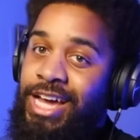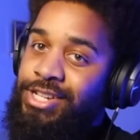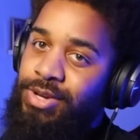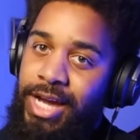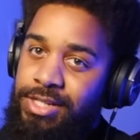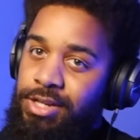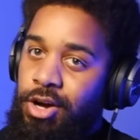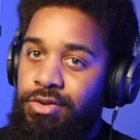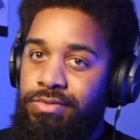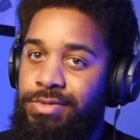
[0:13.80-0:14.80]
you guys
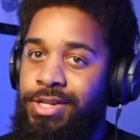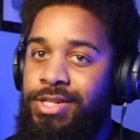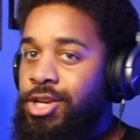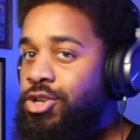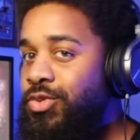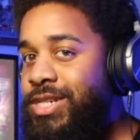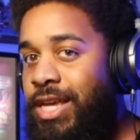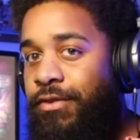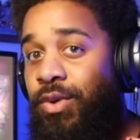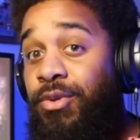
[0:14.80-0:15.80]
know, Nintendo Switch
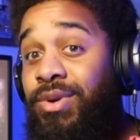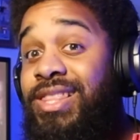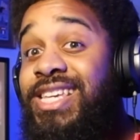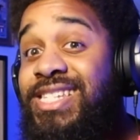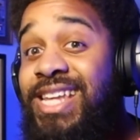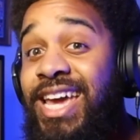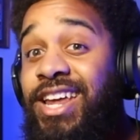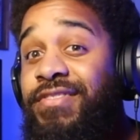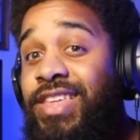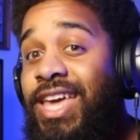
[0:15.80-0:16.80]
giveaway, release date
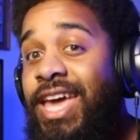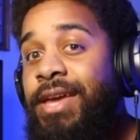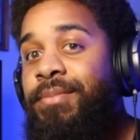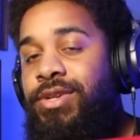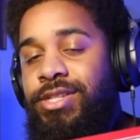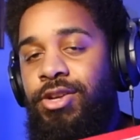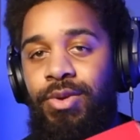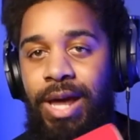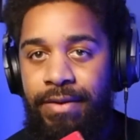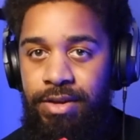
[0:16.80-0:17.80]
of the game, we still don't
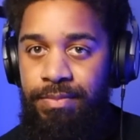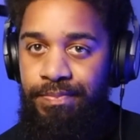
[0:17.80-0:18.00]
have it,